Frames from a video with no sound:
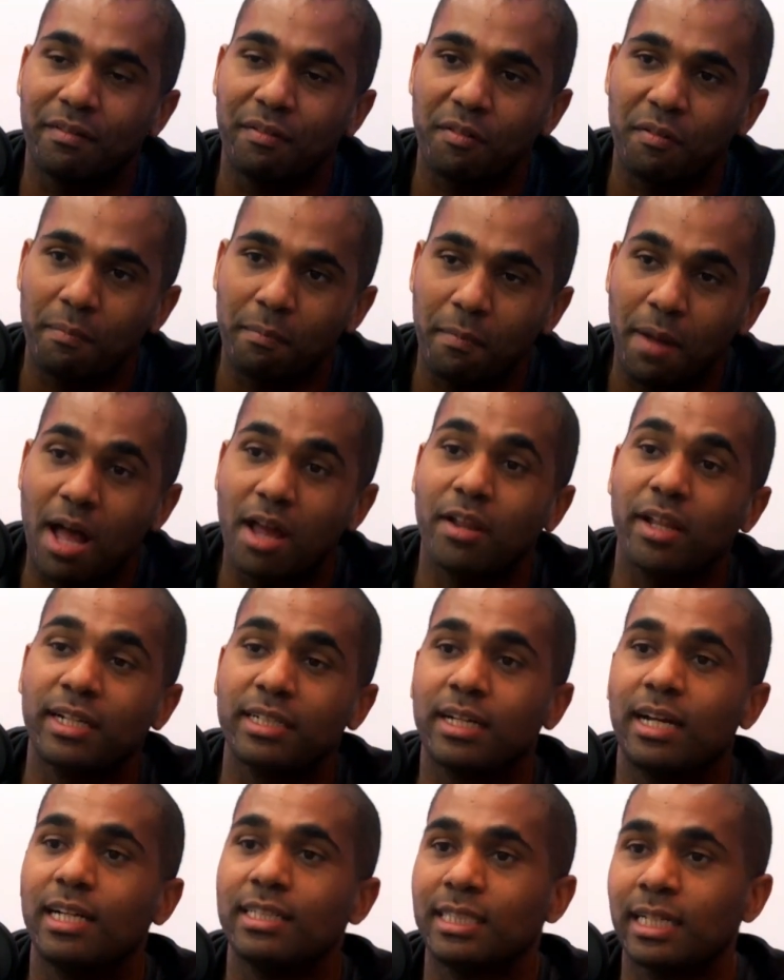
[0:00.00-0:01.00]
model
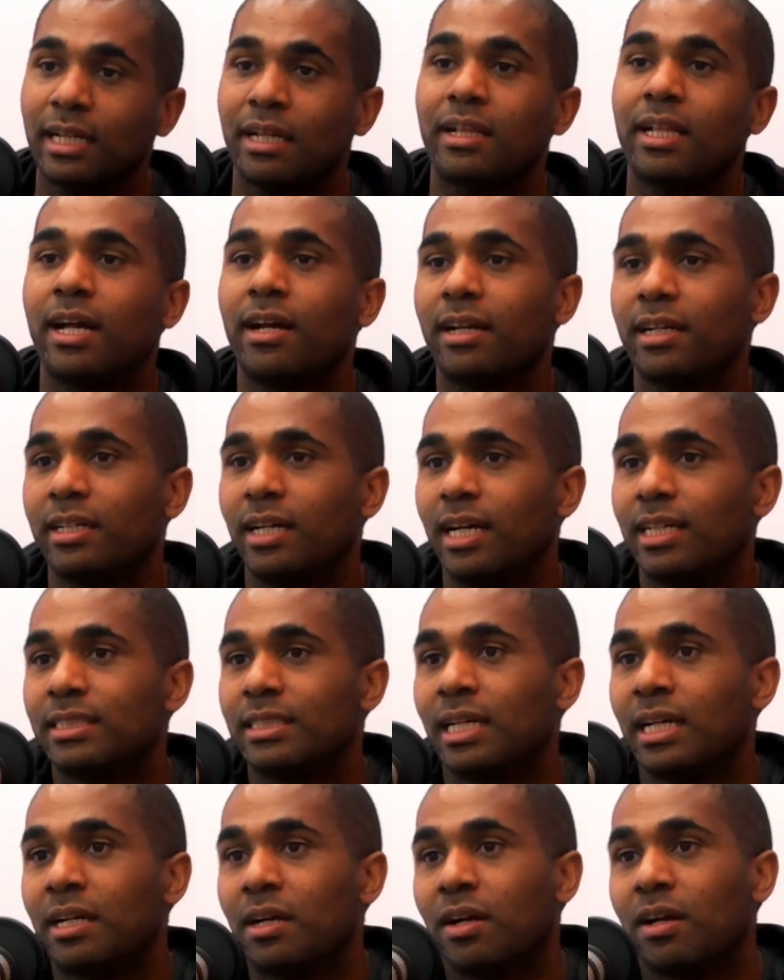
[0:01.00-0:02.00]
agnostic and cloud
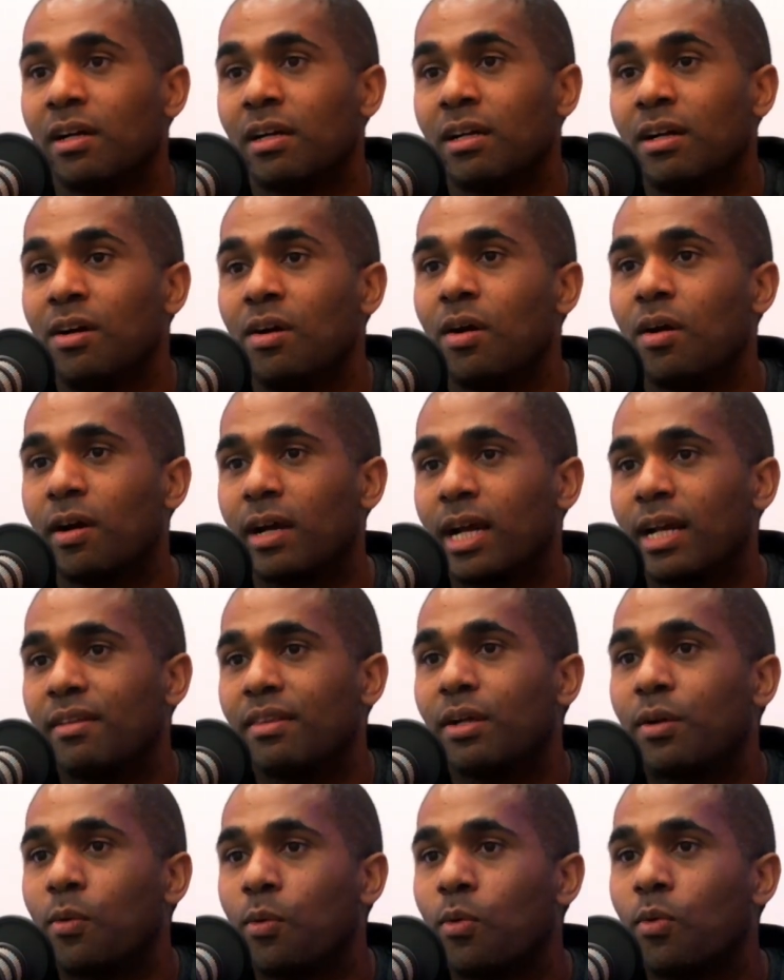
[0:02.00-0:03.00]
agnostic are kind of
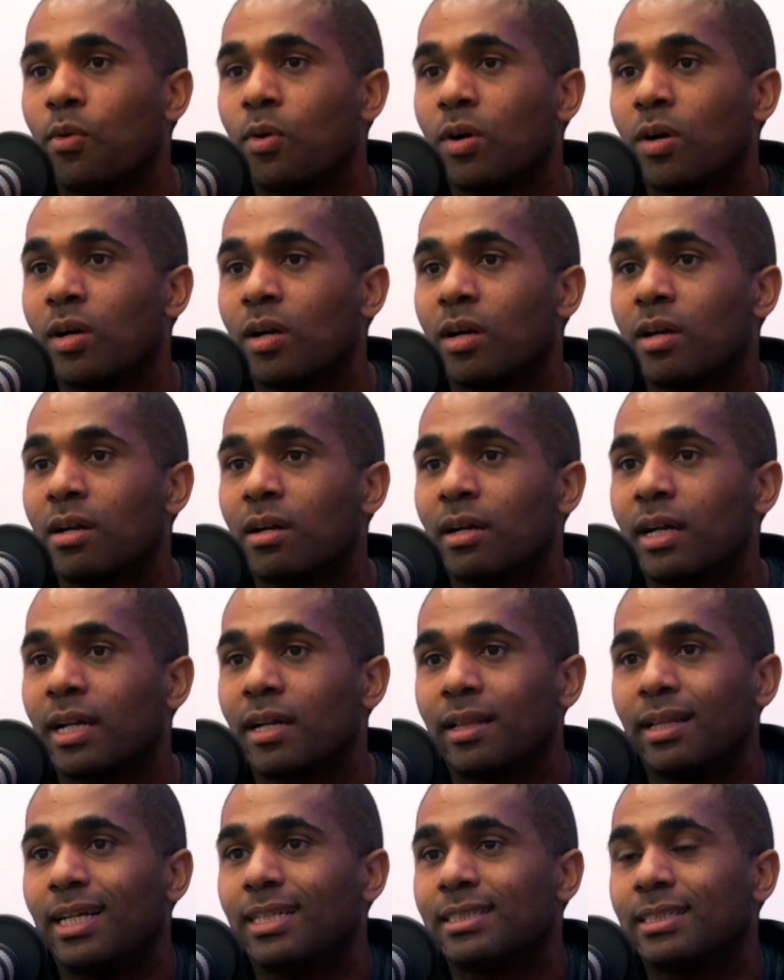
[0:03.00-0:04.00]
the core kind
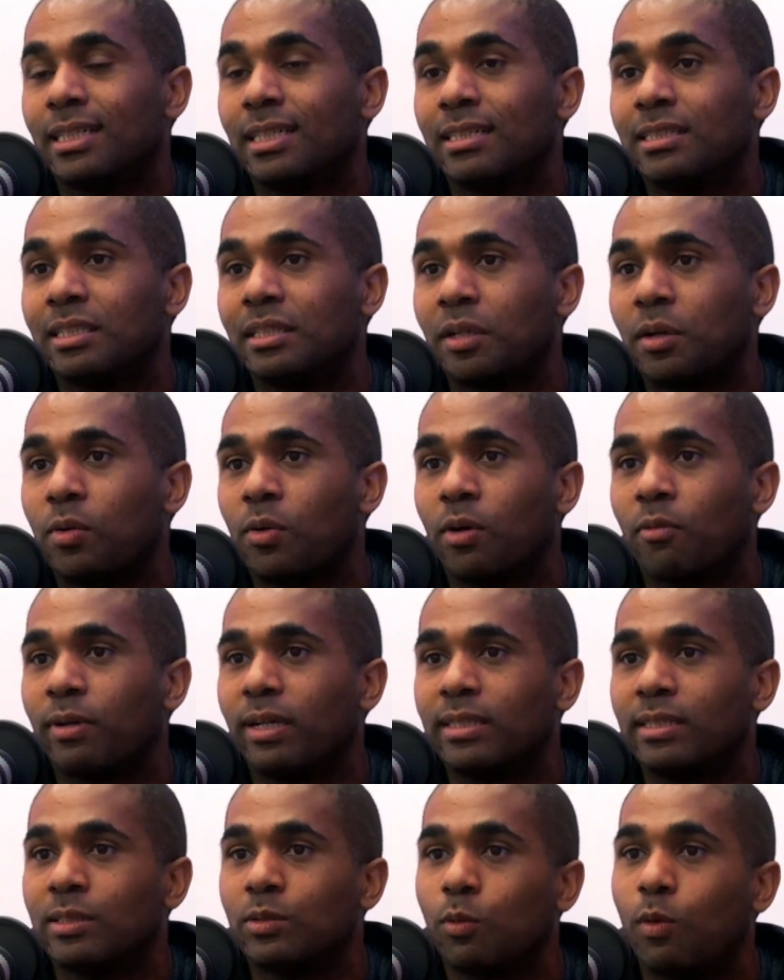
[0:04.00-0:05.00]
of lessons and the core
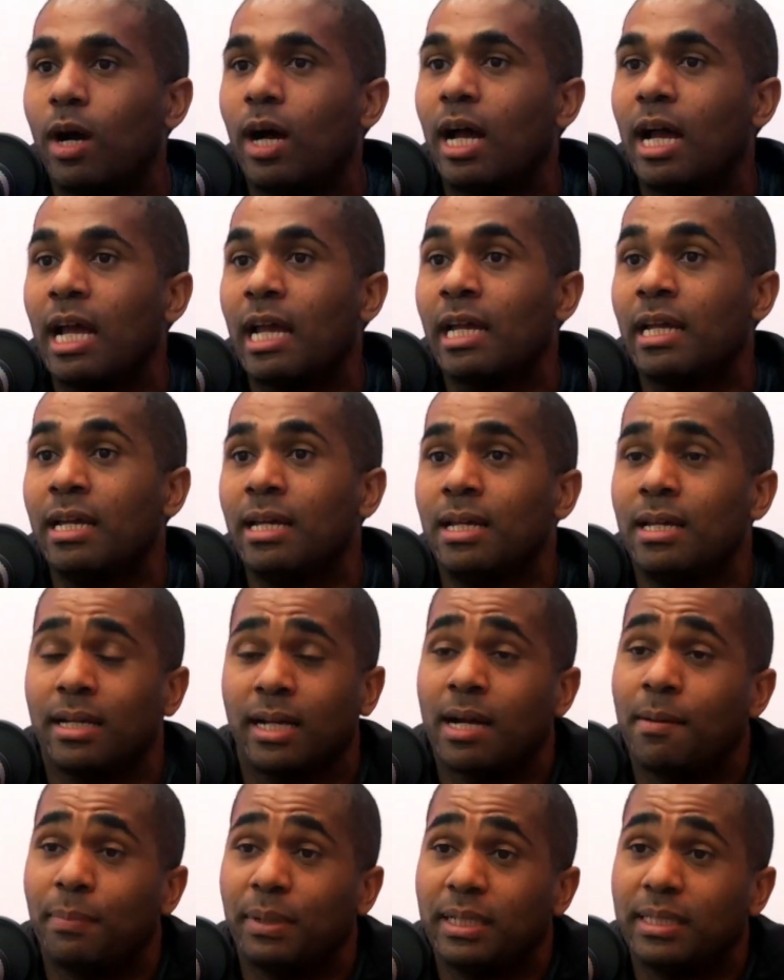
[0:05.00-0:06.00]
reasons why
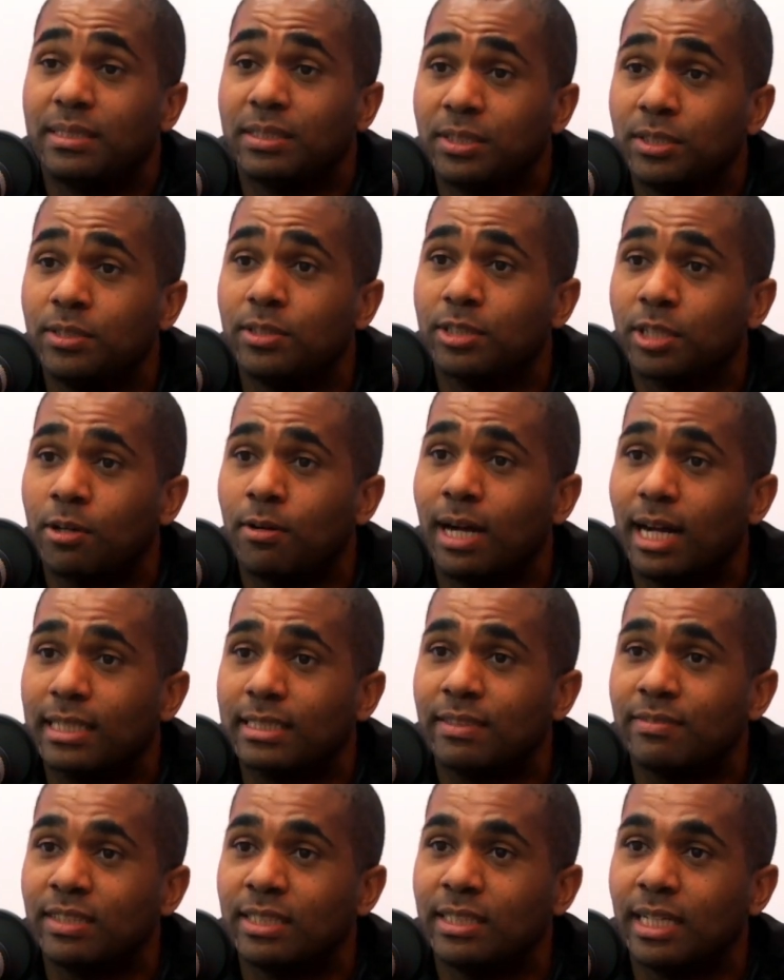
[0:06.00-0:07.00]
companies choose
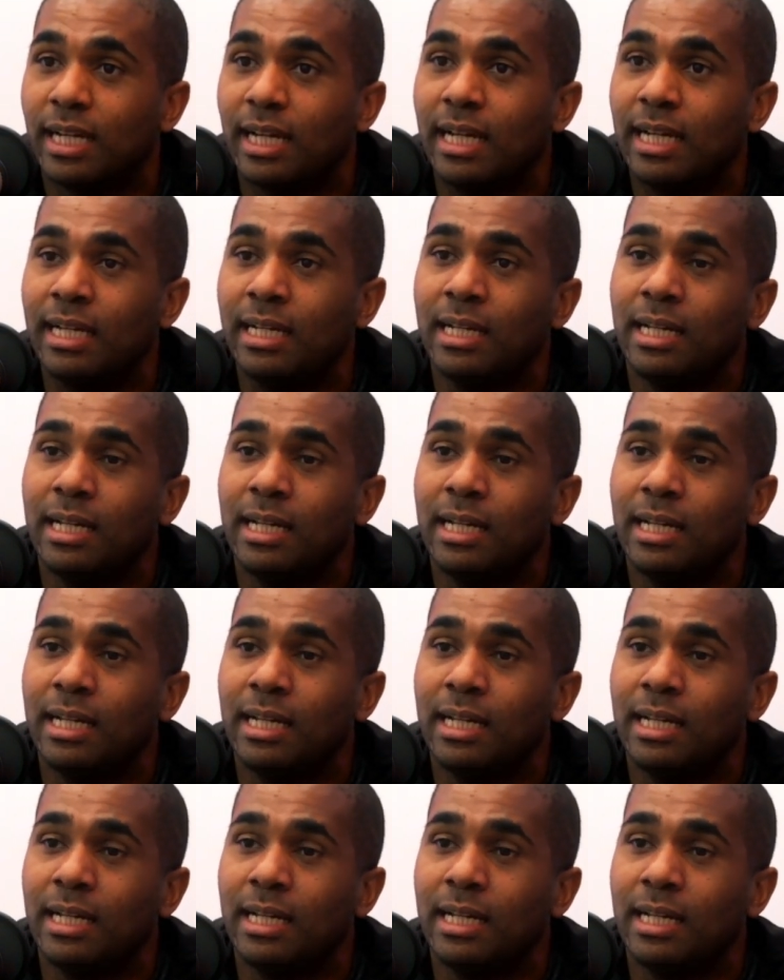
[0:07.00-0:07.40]
Coactive today,